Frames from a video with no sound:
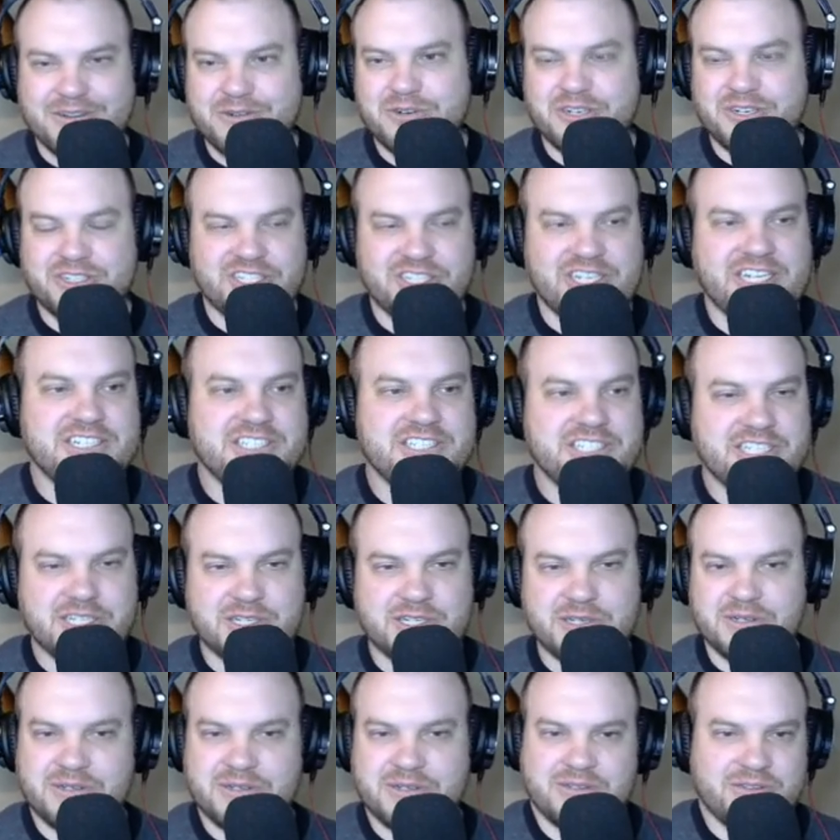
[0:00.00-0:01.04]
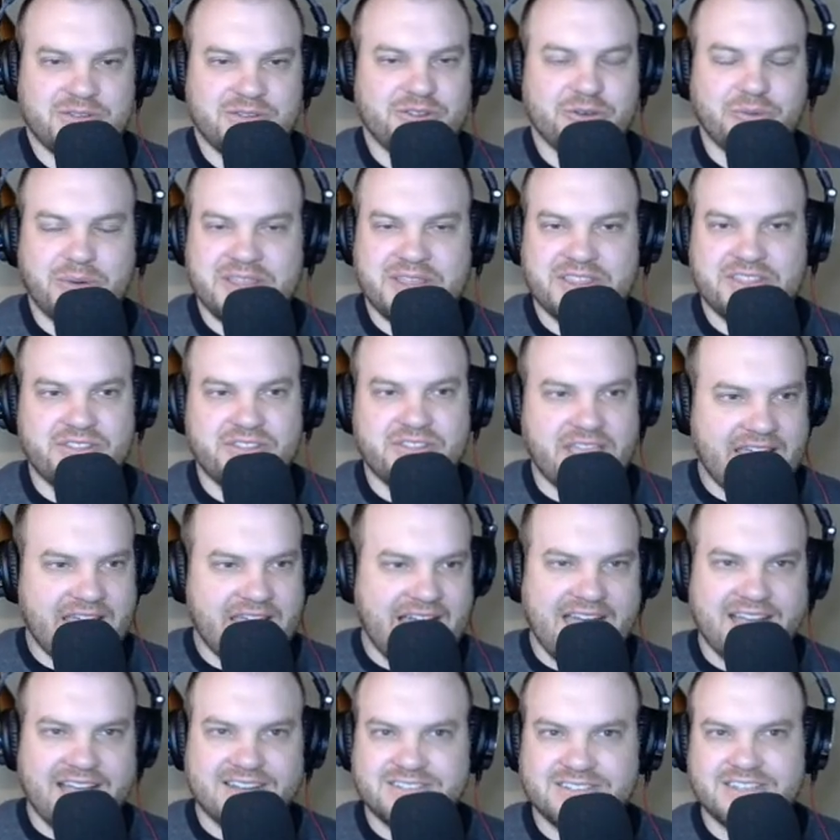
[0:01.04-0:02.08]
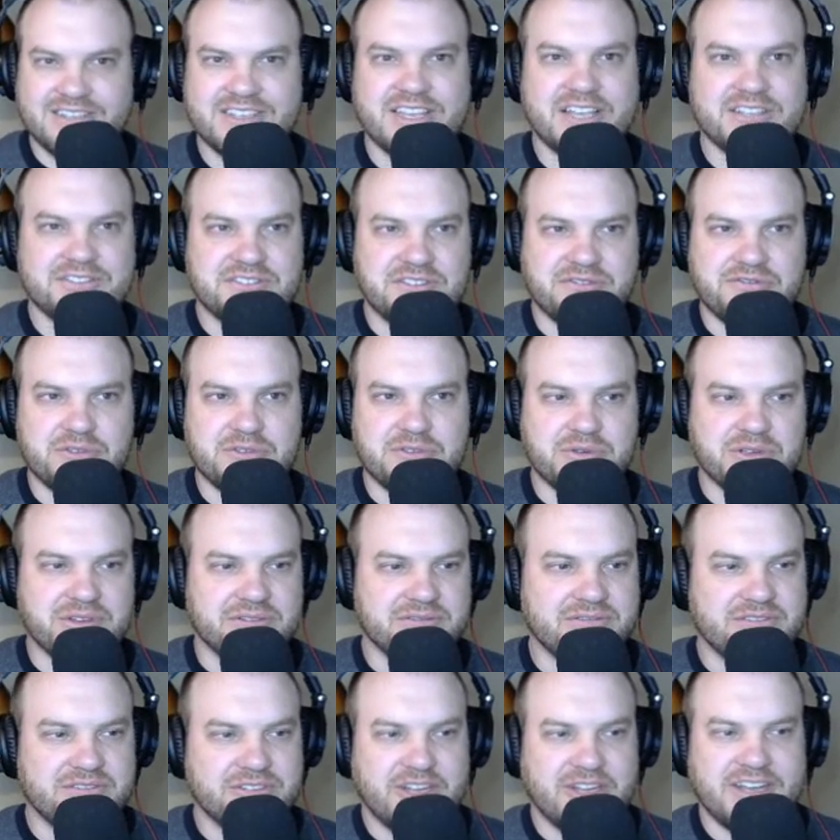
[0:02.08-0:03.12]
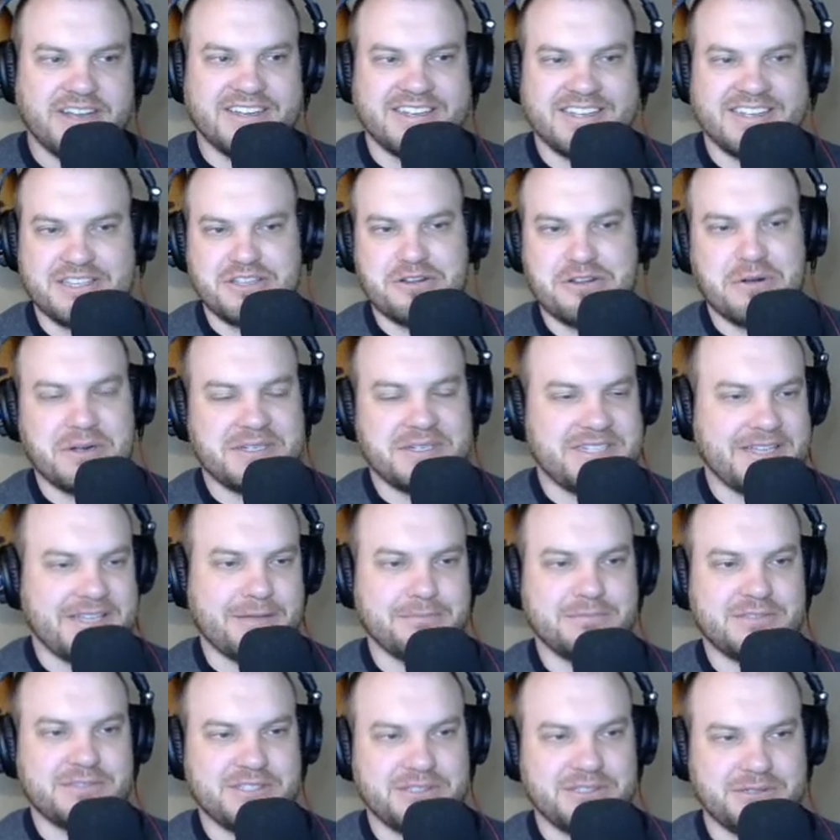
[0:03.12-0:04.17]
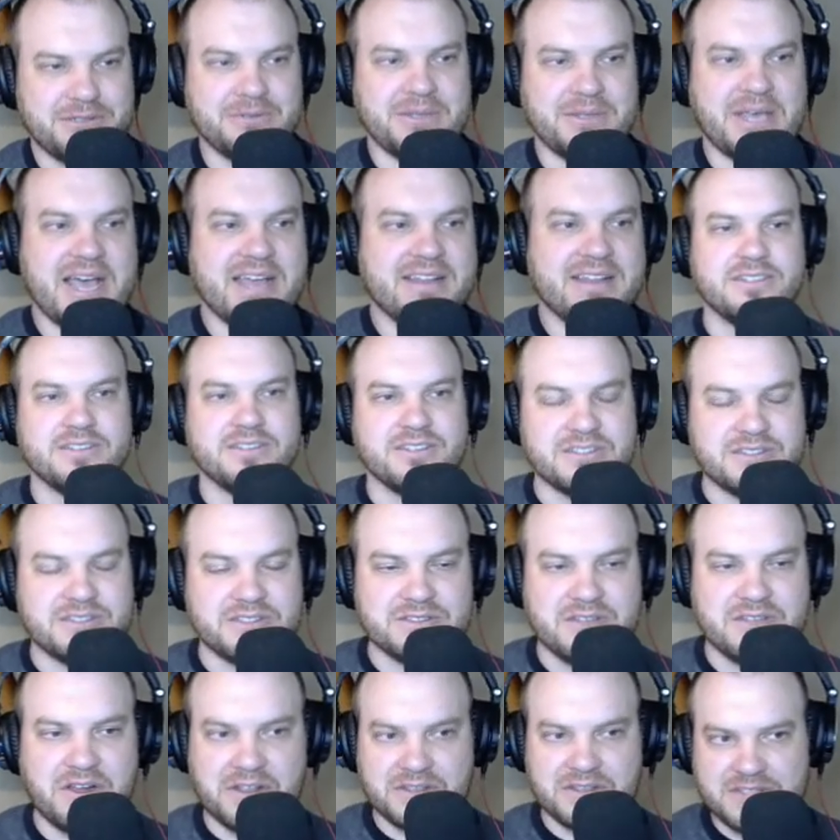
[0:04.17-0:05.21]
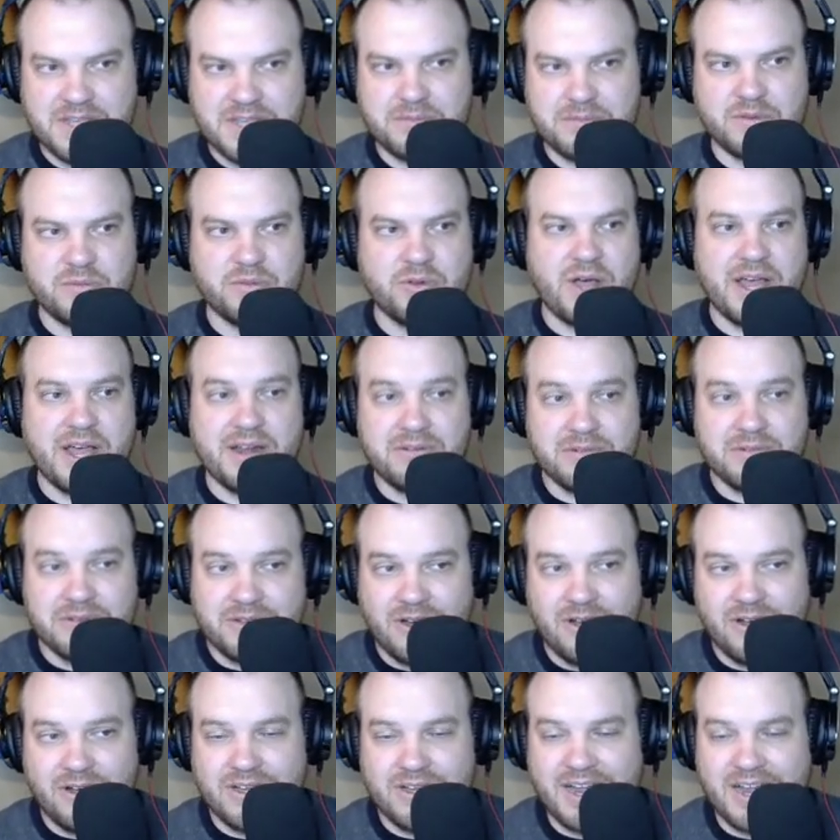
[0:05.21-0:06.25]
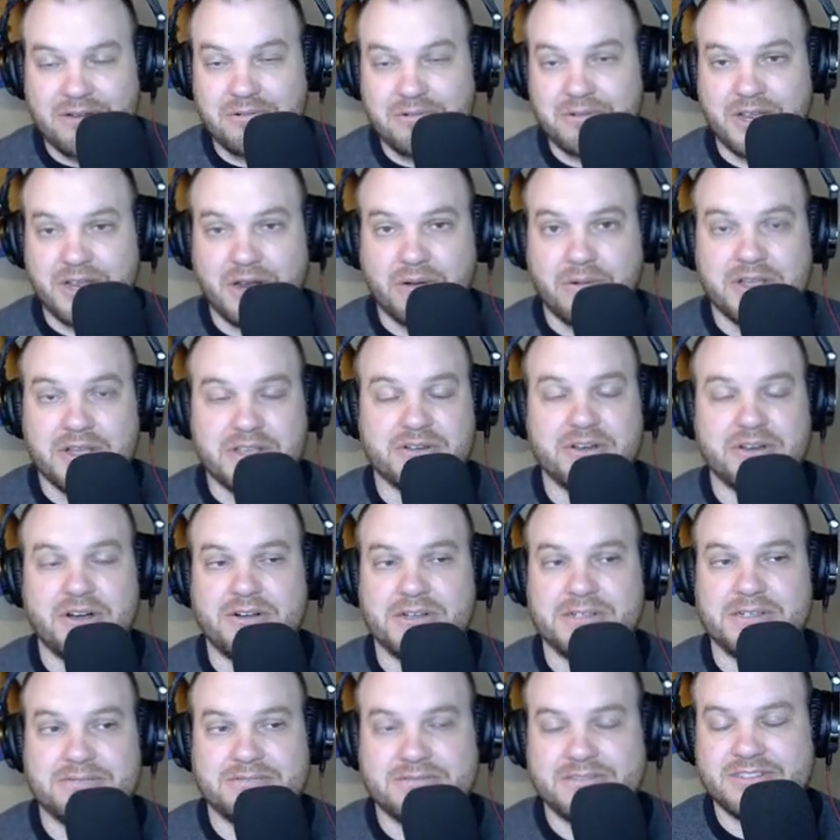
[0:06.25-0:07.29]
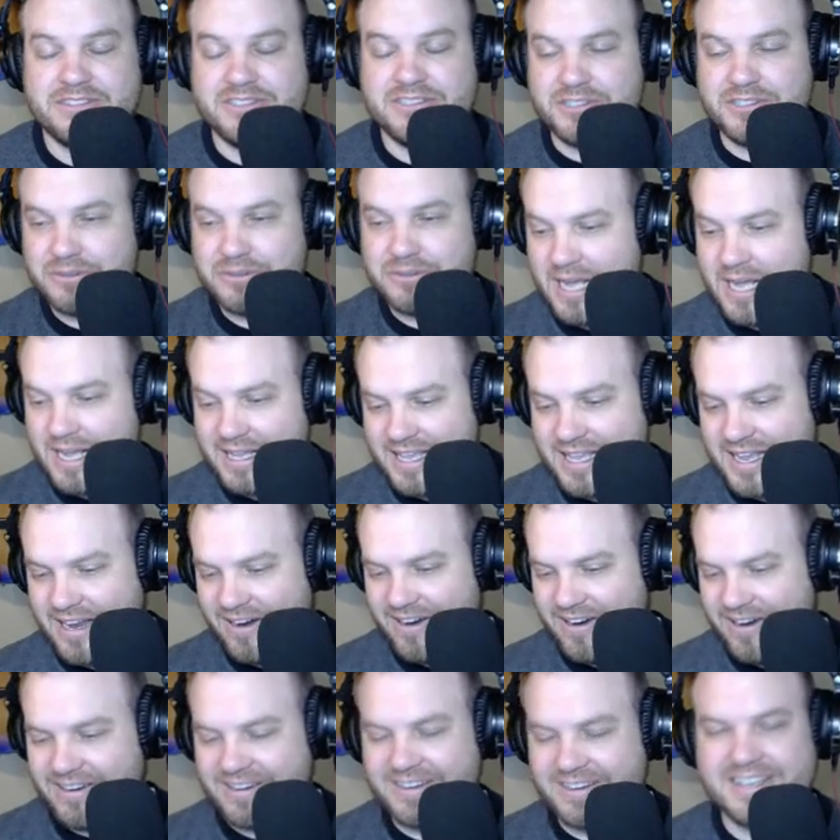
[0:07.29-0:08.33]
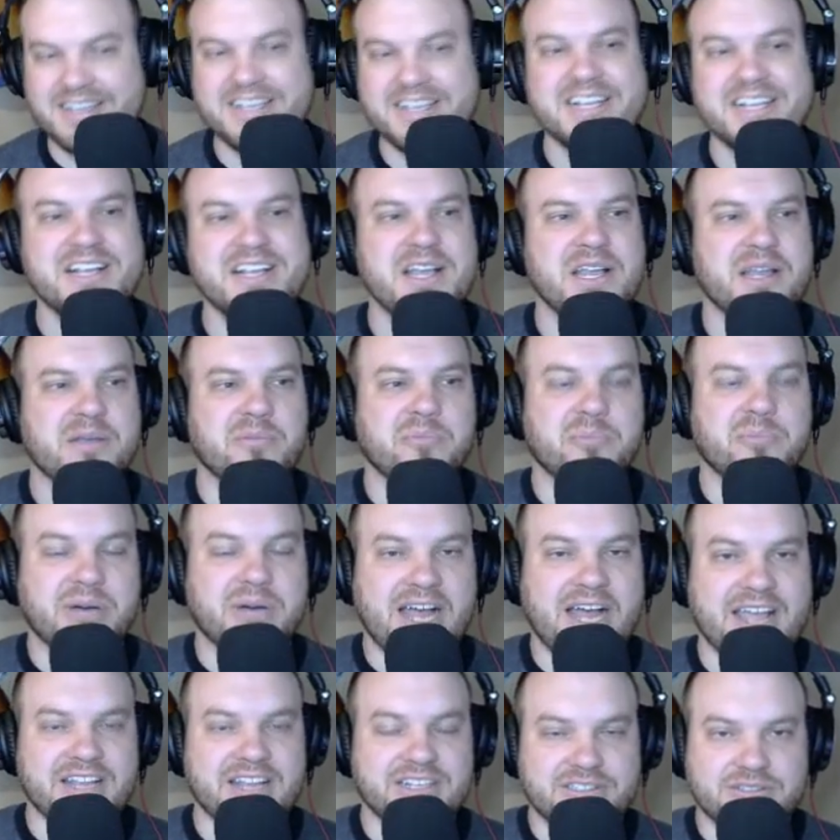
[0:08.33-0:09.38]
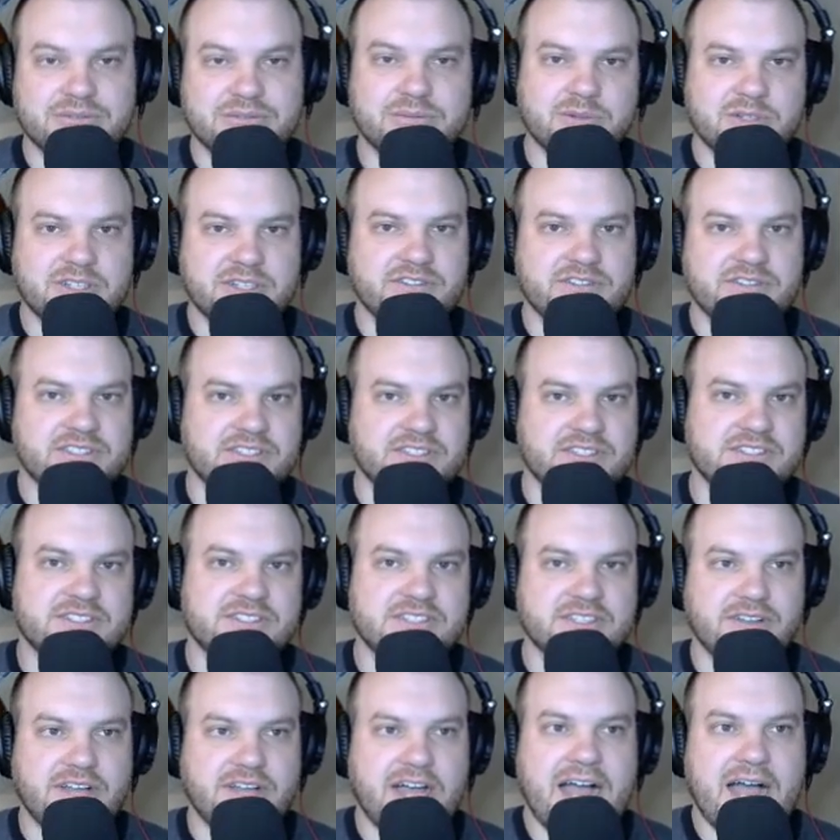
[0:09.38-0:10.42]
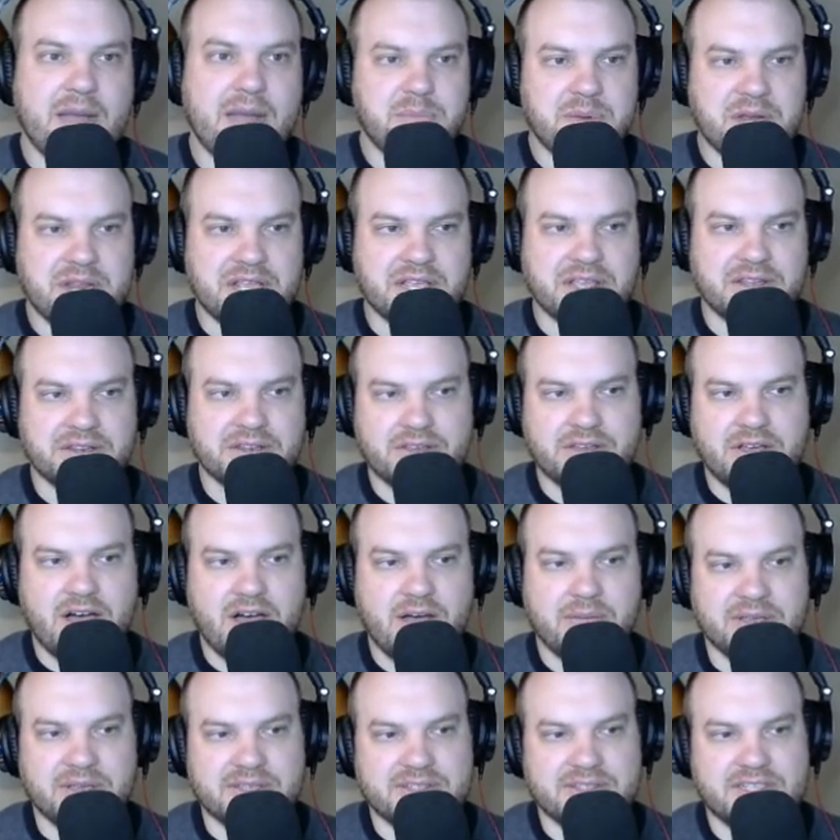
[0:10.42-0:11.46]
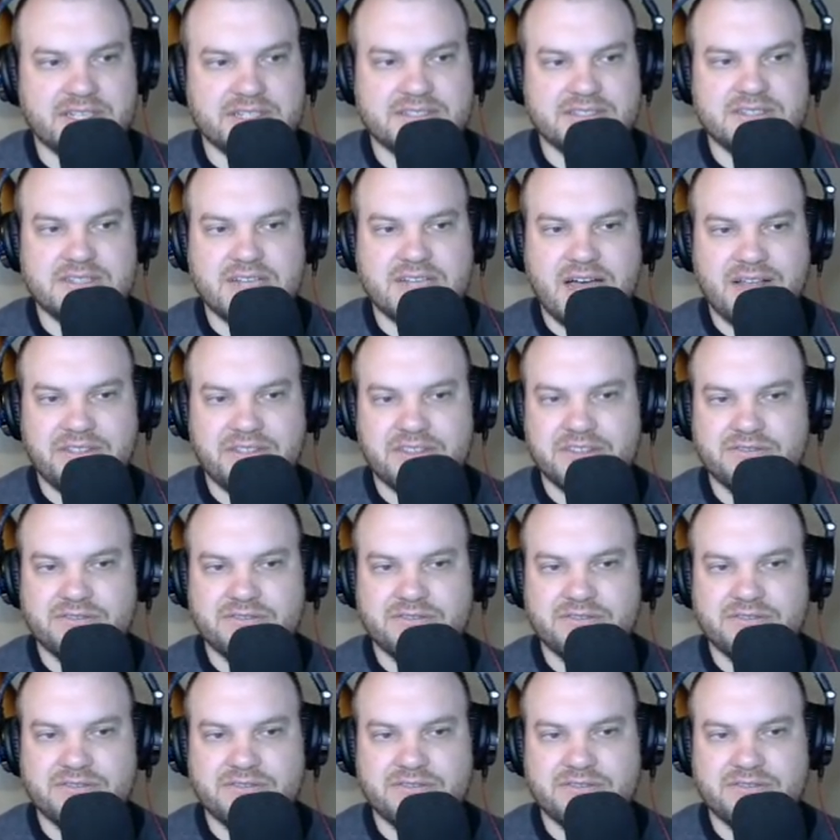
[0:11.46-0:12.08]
changing the way that they act, I guess, if you can, attempt to do that. This is unacceptable. I don't care what you call it. Do not care. But I do believe this is still happening in comics. It's not this